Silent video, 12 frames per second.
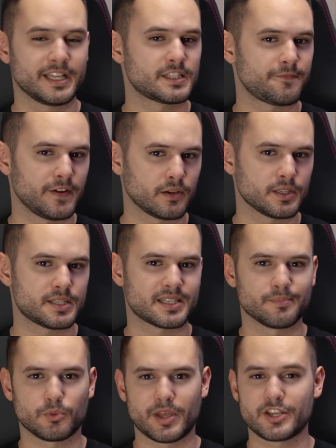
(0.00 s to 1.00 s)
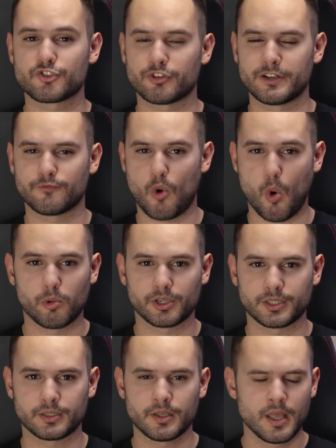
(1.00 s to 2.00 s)
It's fairly simple and
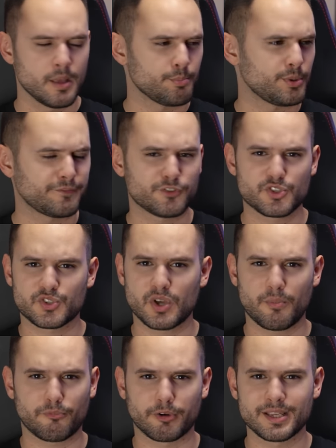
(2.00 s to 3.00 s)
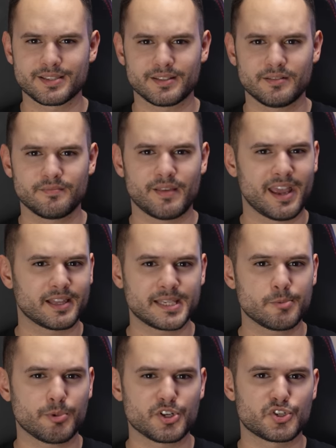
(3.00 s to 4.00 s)
straightforward, but for some reason,
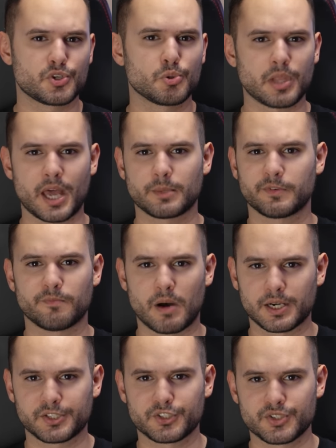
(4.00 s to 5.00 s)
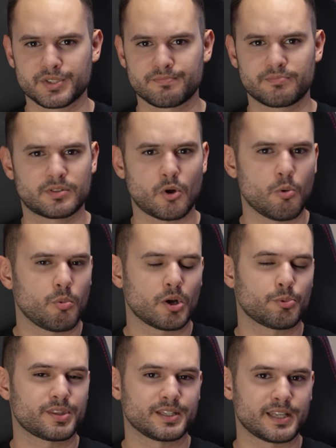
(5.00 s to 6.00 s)
Alienware's new lineup of monitors don't
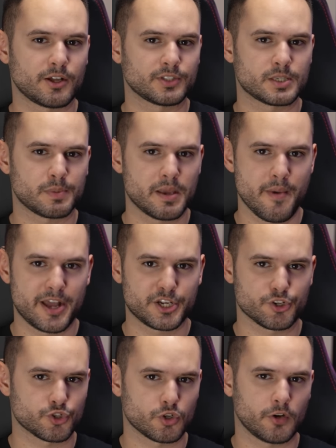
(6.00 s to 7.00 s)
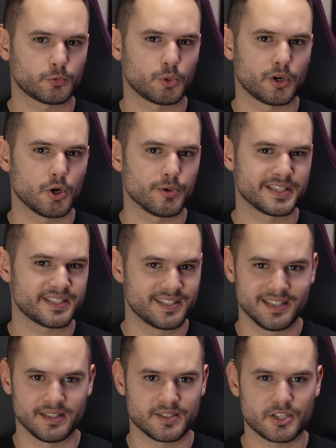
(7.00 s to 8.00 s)
work with the Dell Display Manager software
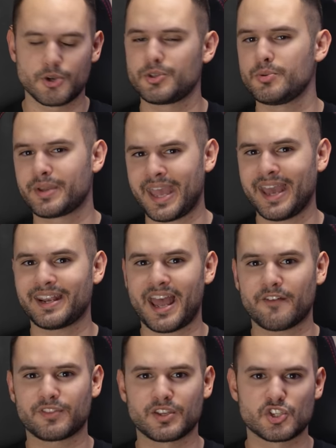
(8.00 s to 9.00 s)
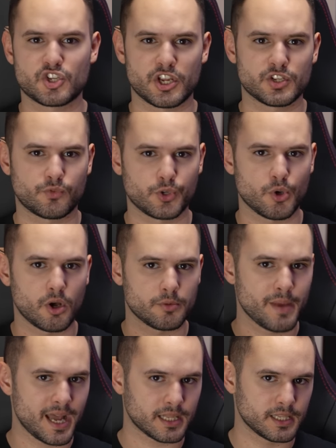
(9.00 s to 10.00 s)
OSD, so you can't have things changed for you
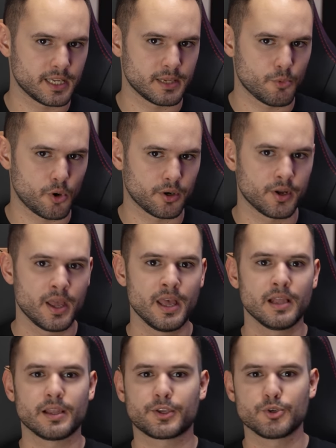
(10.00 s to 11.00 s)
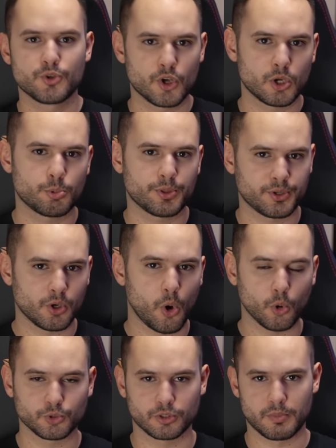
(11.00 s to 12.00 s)
automatically anymore like you could with their
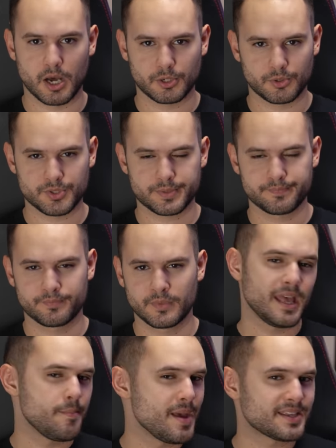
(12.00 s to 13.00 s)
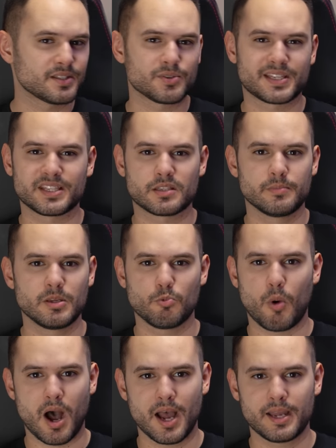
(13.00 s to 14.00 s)
older models. It makes no sense to me
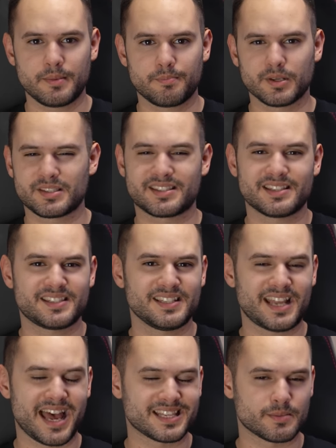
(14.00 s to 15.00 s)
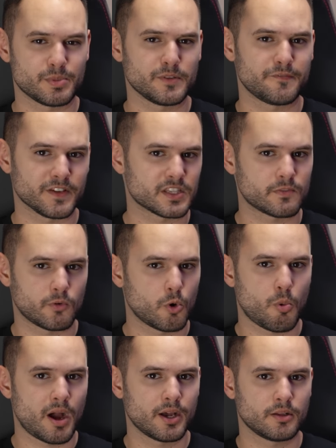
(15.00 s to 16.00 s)
why, but since it hasn't been fixed for a
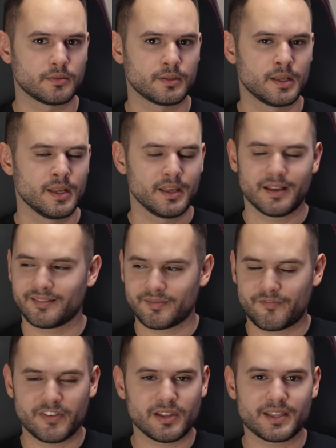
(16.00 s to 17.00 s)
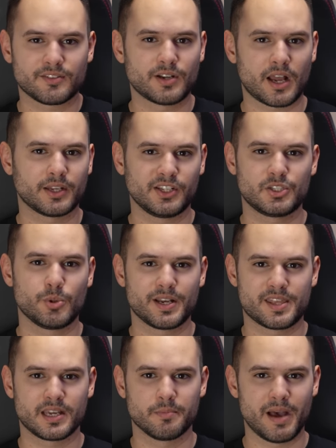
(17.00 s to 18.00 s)
while, I feel like they're not going to do
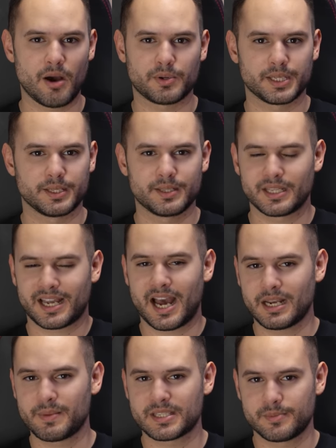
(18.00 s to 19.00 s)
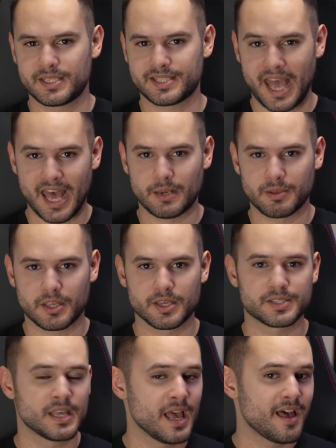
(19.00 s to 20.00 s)
anything about it, and that kind of makes me sad
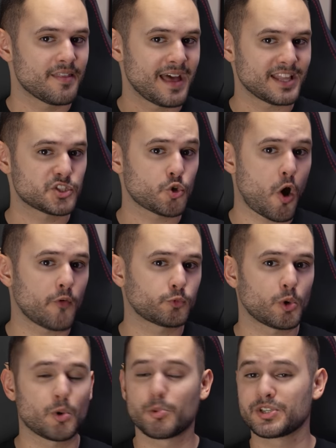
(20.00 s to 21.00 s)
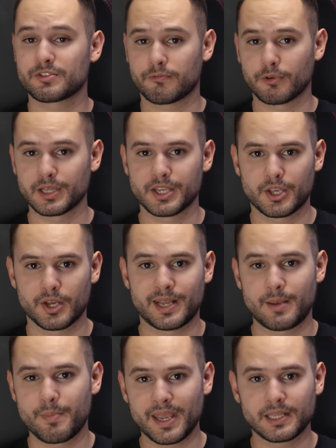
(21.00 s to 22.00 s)
because that software was really good
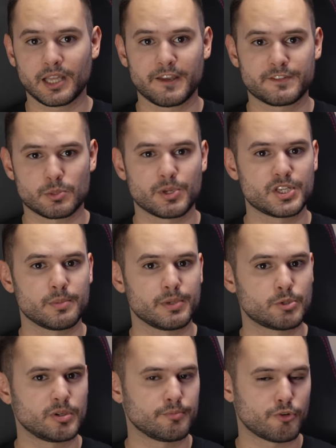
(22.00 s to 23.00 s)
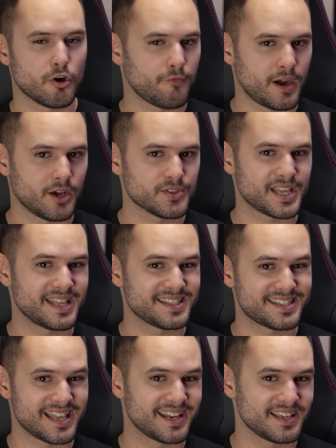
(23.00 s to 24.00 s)
and made life switching between profiles and
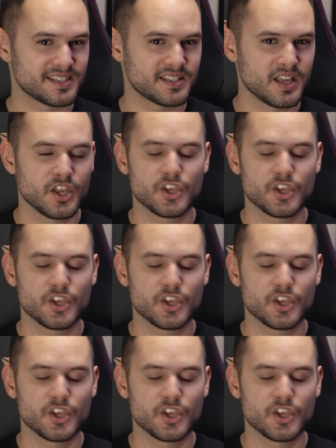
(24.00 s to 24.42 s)
settings